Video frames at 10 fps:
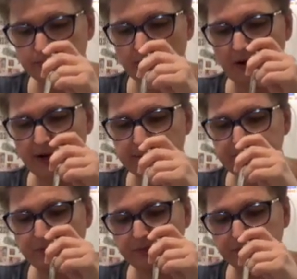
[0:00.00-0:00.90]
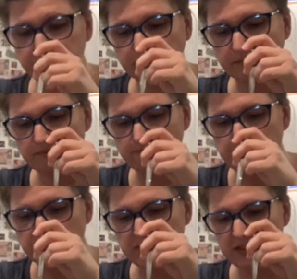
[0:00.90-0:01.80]
All right,
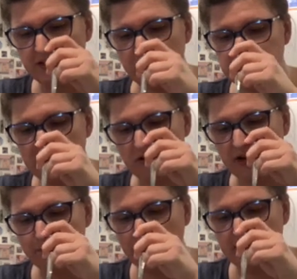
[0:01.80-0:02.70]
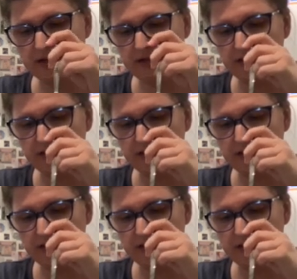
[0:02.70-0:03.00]
let's give it a sour cream blend.